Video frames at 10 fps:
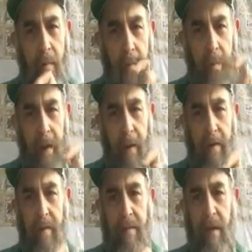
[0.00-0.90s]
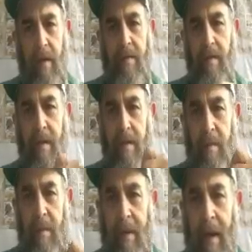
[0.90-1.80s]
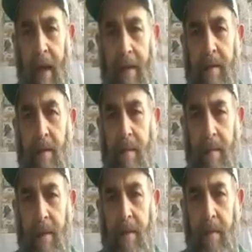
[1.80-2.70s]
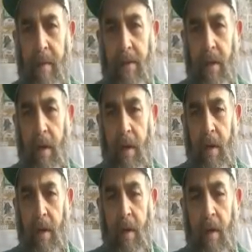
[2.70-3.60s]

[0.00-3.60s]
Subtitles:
prepared themselves and then began to build the Mishkan.